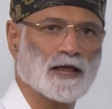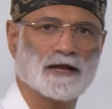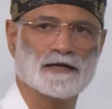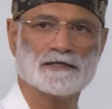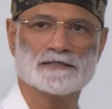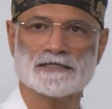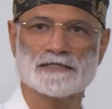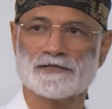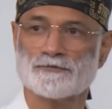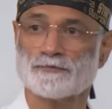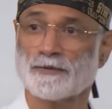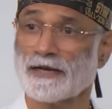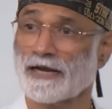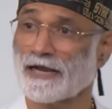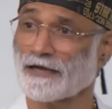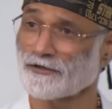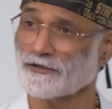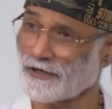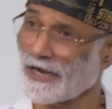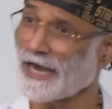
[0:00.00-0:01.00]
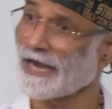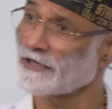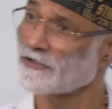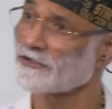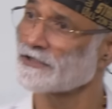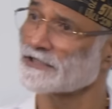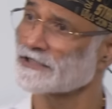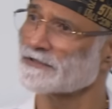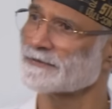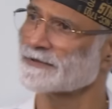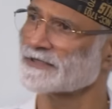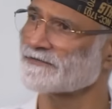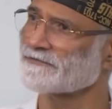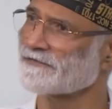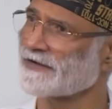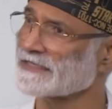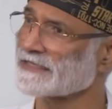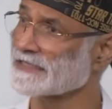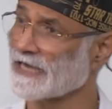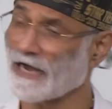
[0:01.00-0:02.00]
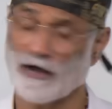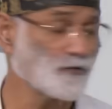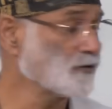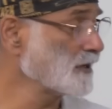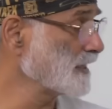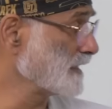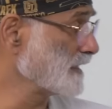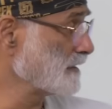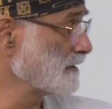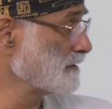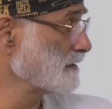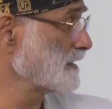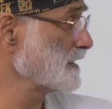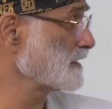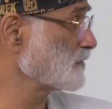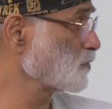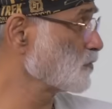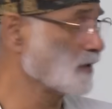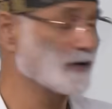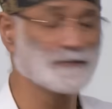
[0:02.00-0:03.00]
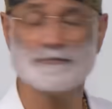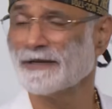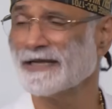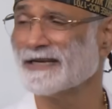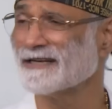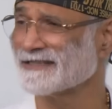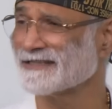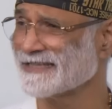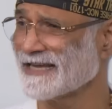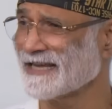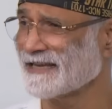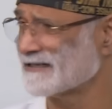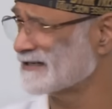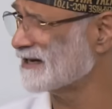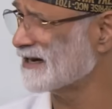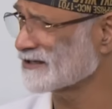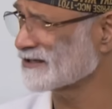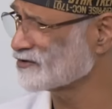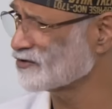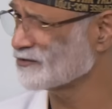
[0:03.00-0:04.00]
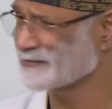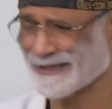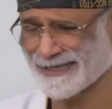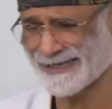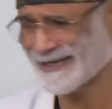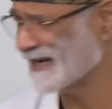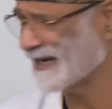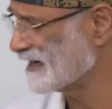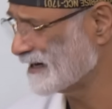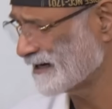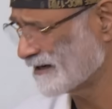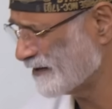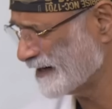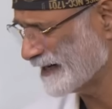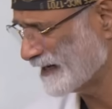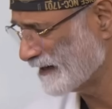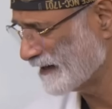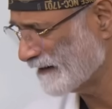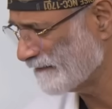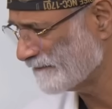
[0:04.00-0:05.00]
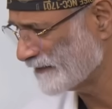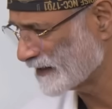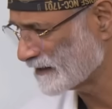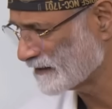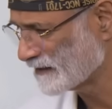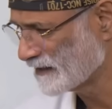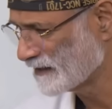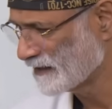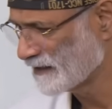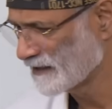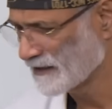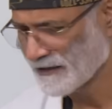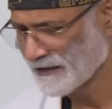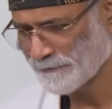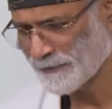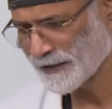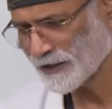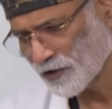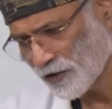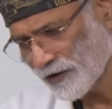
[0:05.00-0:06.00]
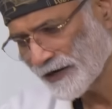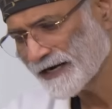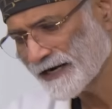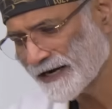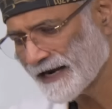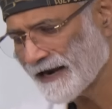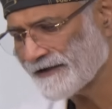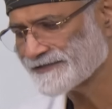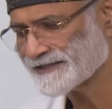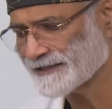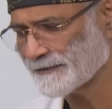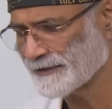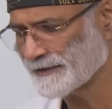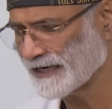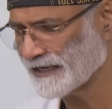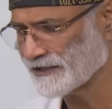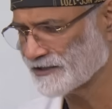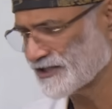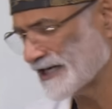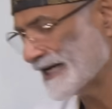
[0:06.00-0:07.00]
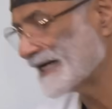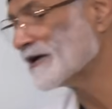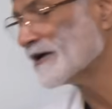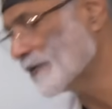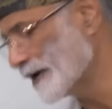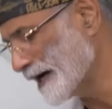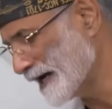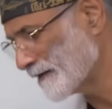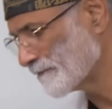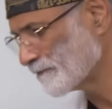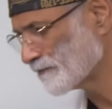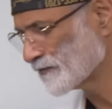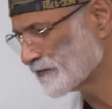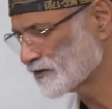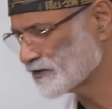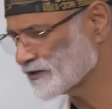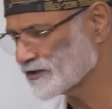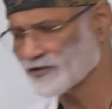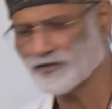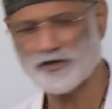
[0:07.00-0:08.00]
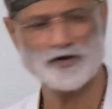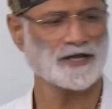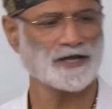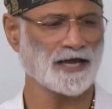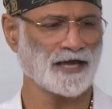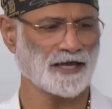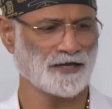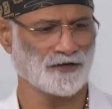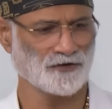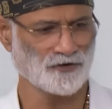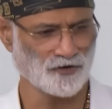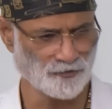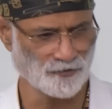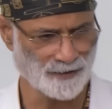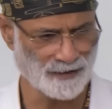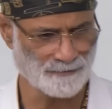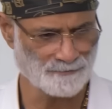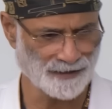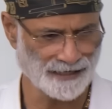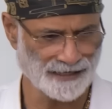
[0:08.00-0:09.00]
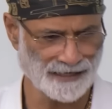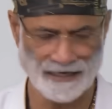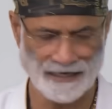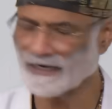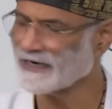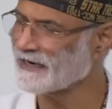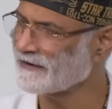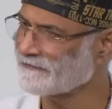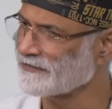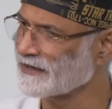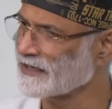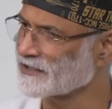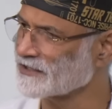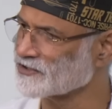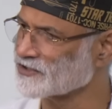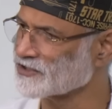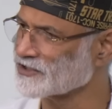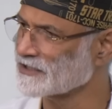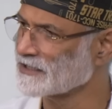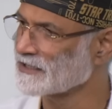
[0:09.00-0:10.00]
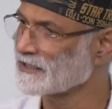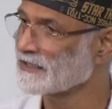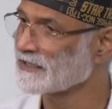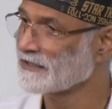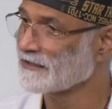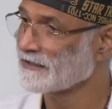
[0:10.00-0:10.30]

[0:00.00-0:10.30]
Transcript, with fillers: And he says, Well, you know, I do intermittent fasting. I only eat one meal a day. Doc told me, and I really love it. But go ahead and have some lunch anyway. So he says, Okay, you know, you're my buddy. I'll have lunch.